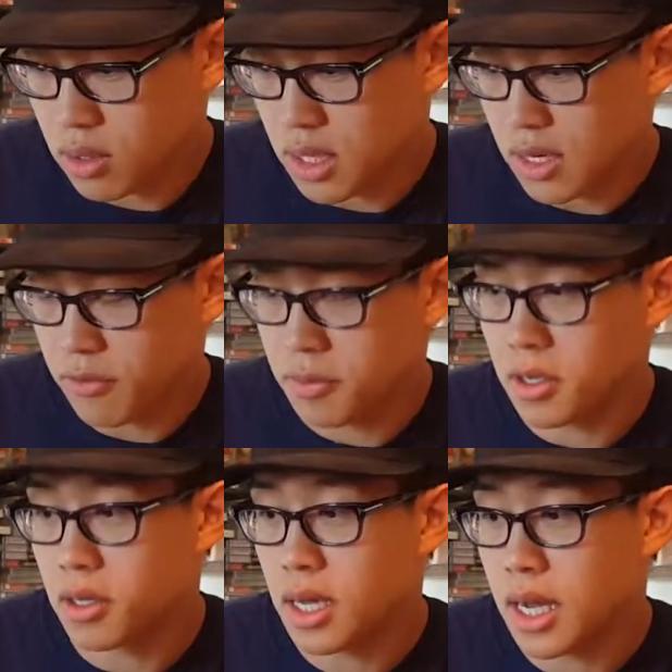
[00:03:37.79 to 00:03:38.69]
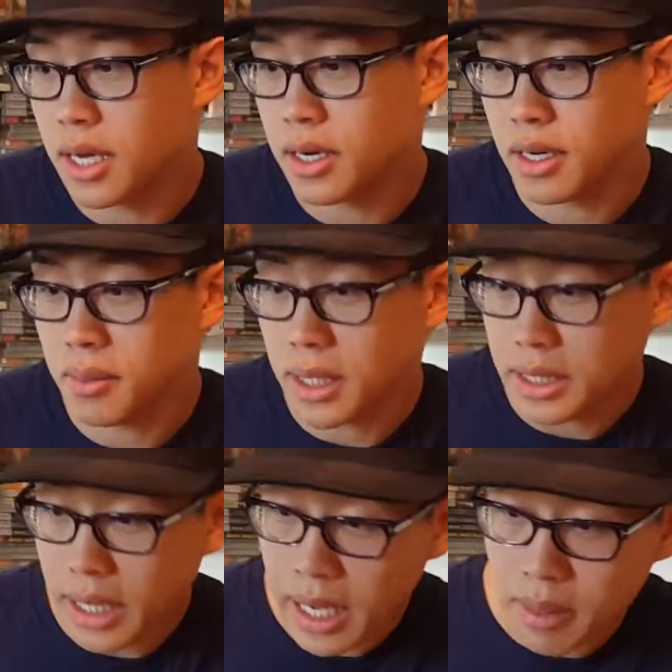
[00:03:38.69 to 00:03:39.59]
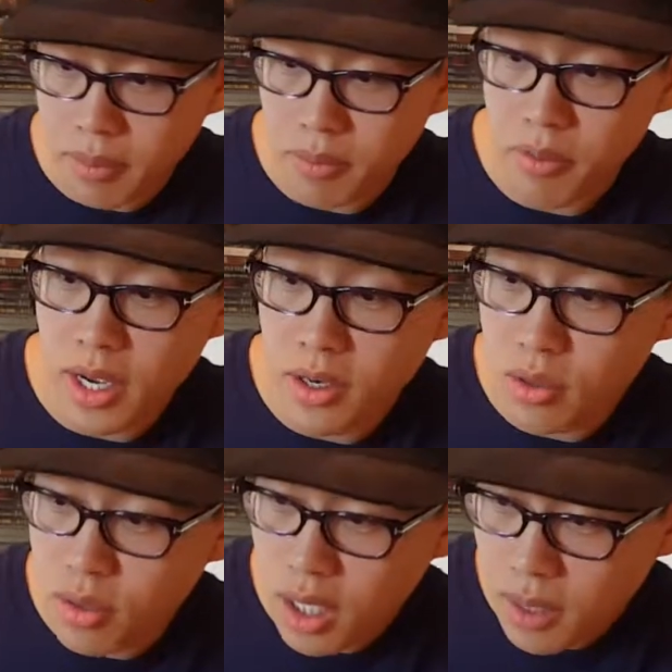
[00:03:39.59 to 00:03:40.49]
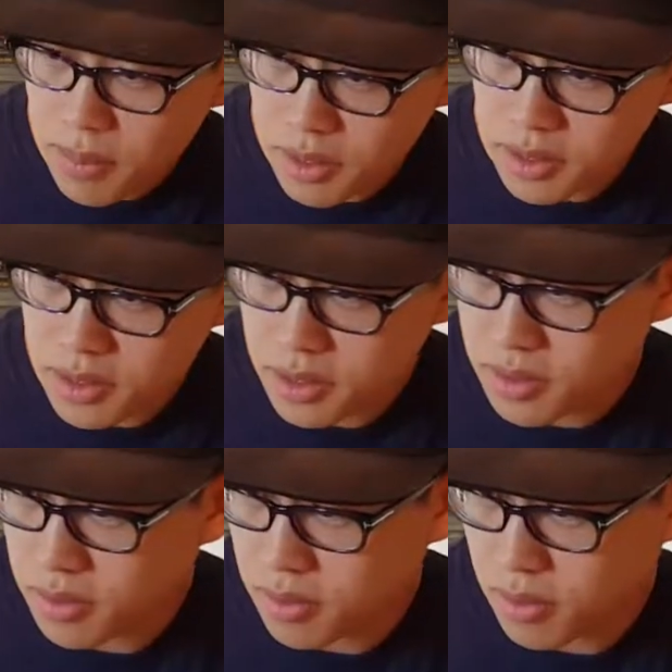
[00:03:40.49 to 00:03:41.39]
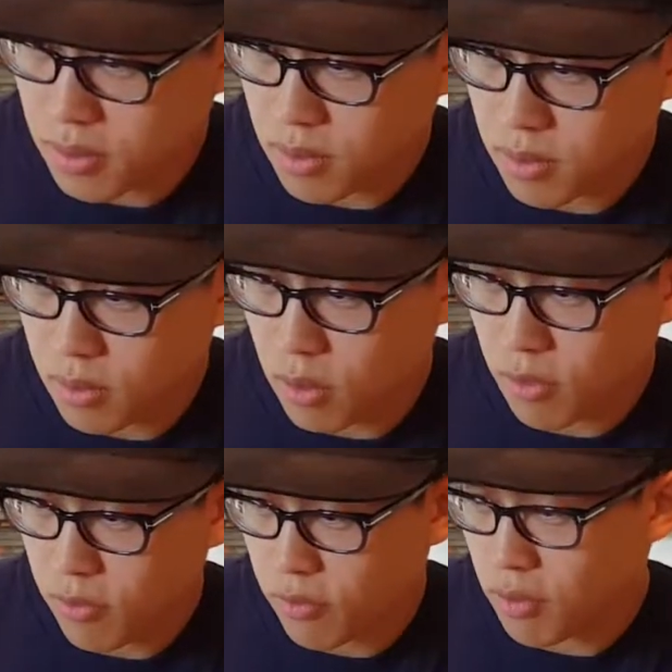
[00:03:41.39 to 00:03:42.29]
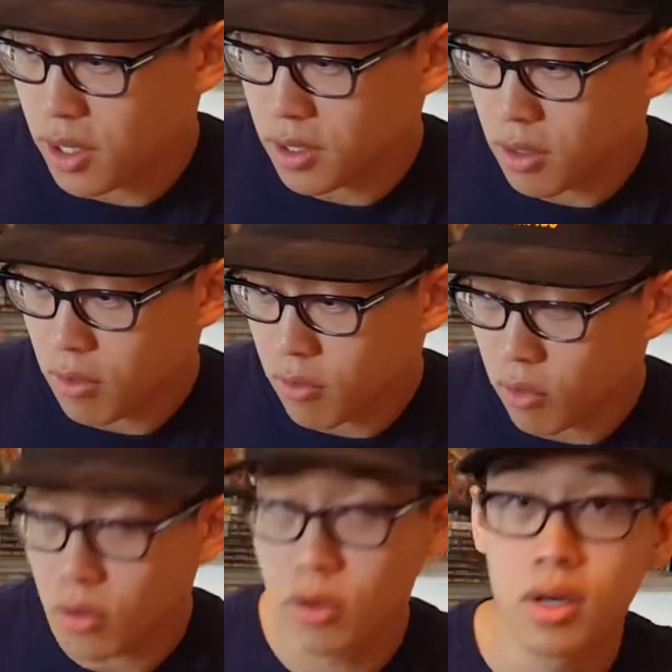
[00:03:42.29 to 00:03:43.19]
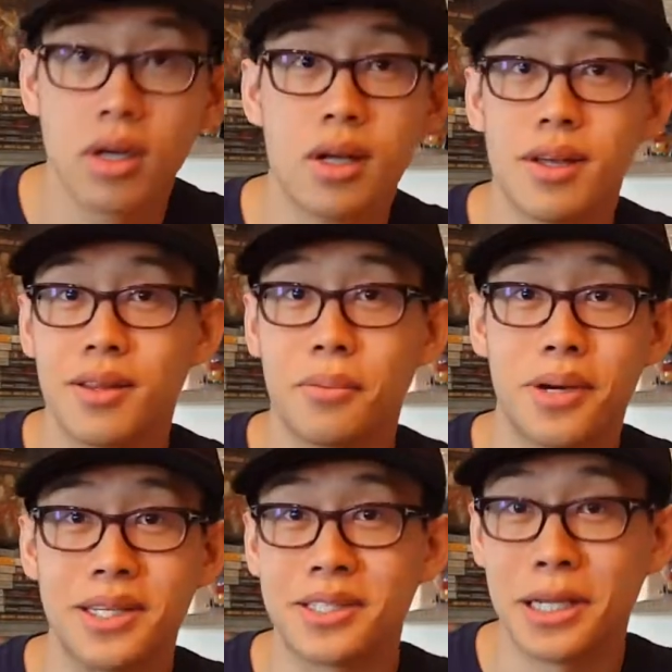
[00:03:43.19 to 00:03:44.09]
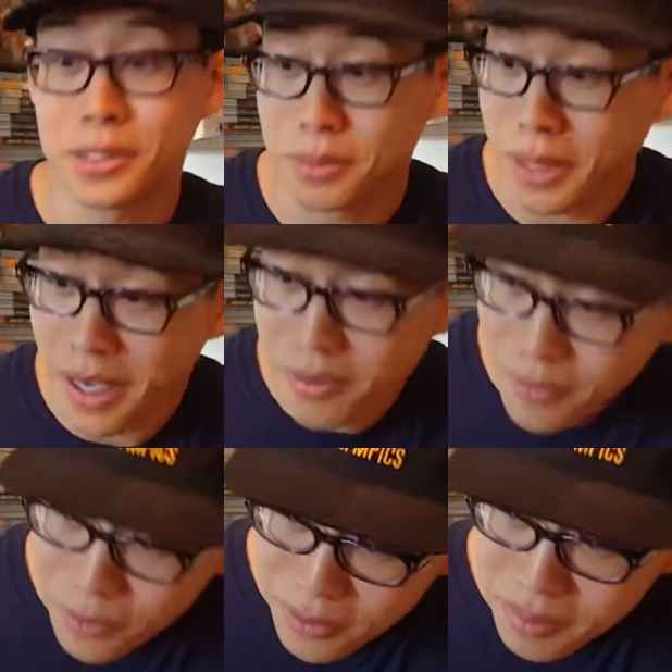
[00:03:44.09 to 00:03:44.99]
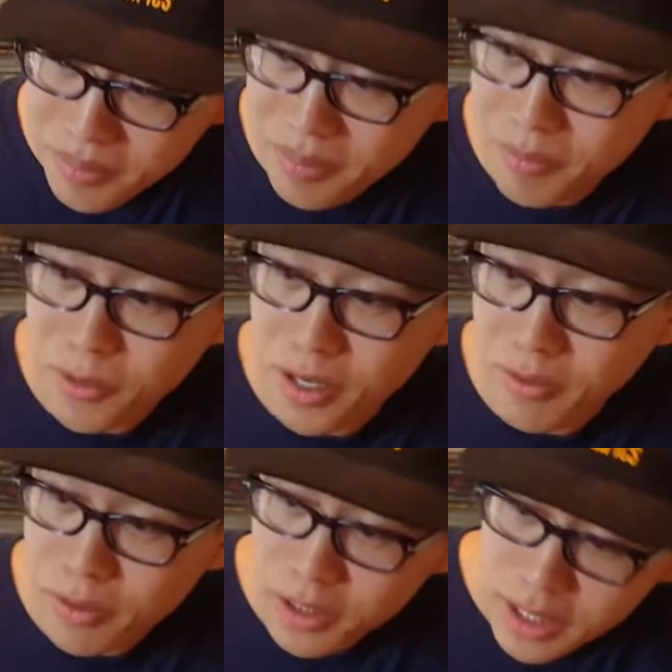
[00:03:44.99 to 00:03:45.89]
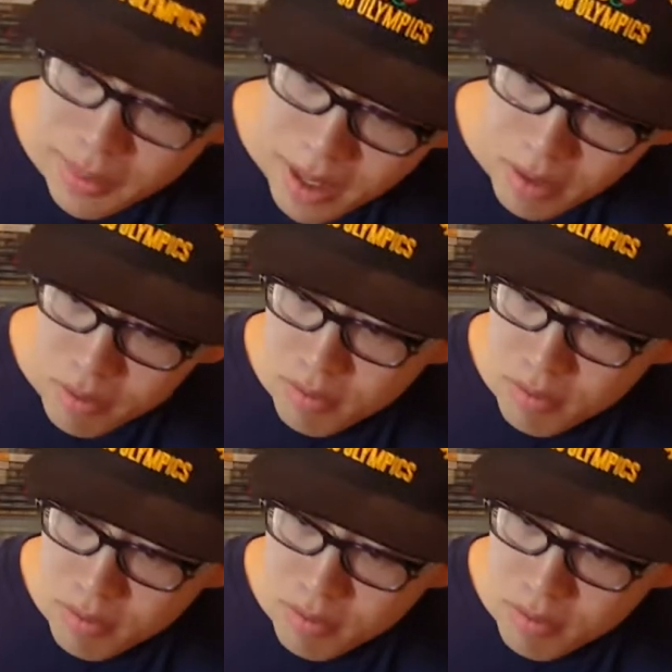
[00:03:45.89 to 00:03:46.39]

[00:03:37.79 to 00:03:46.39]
a lot of them online. I'm like, damn, a brand new copy is worth well over the price that you paid for them when it first came out.